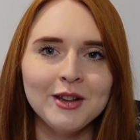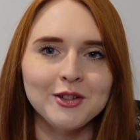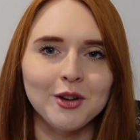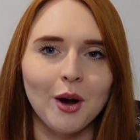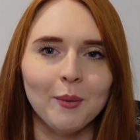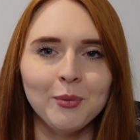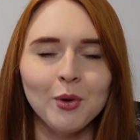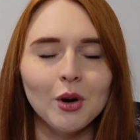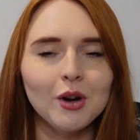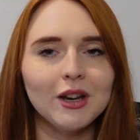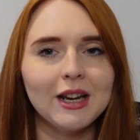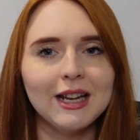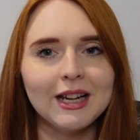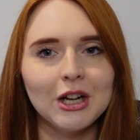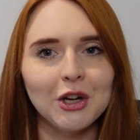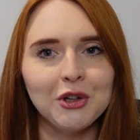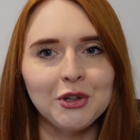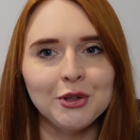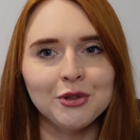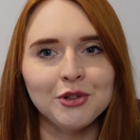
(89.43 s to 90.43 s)
So I'm not going to
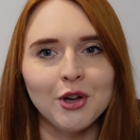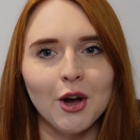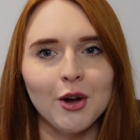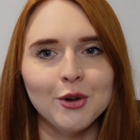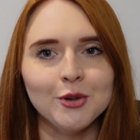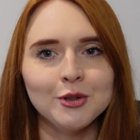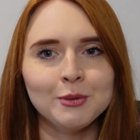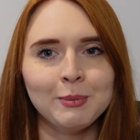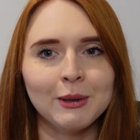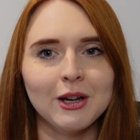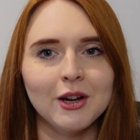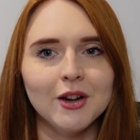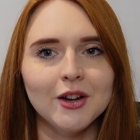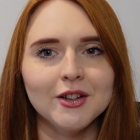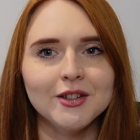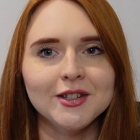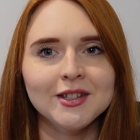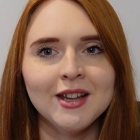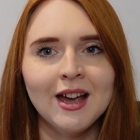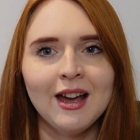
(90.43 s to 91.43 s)
include those
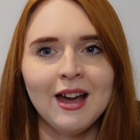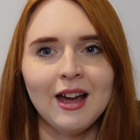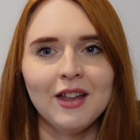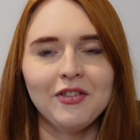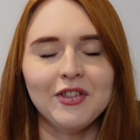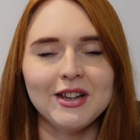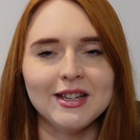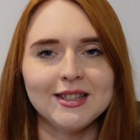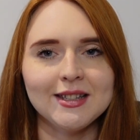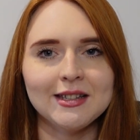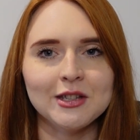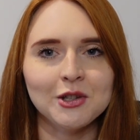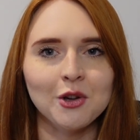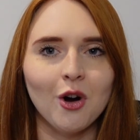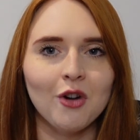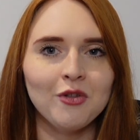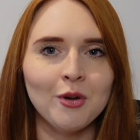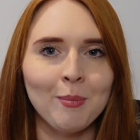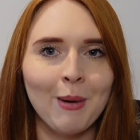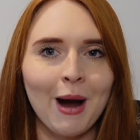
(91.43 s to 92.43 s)
because this is
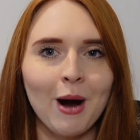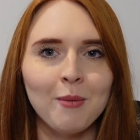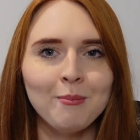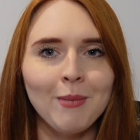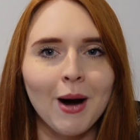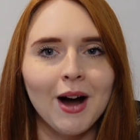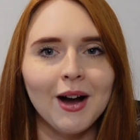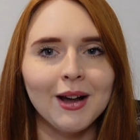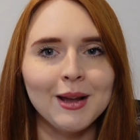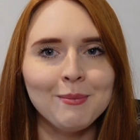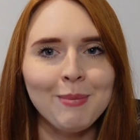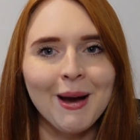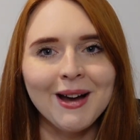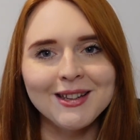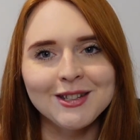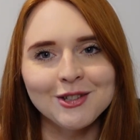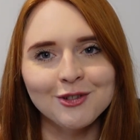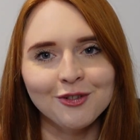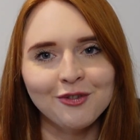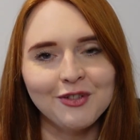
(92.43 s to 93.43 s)
sort of about my
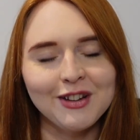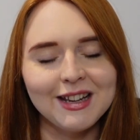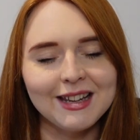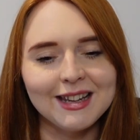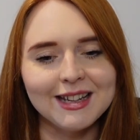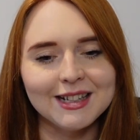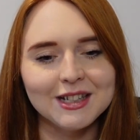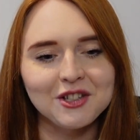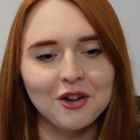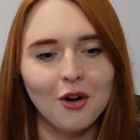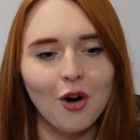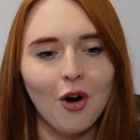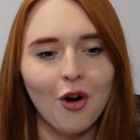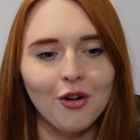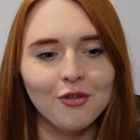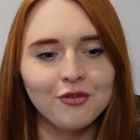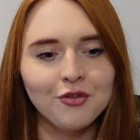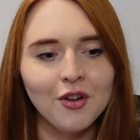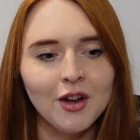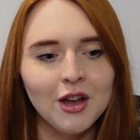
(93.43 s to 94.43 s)
personal feelings
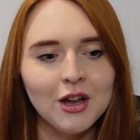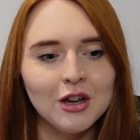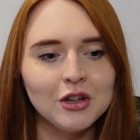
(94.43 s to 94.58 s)
of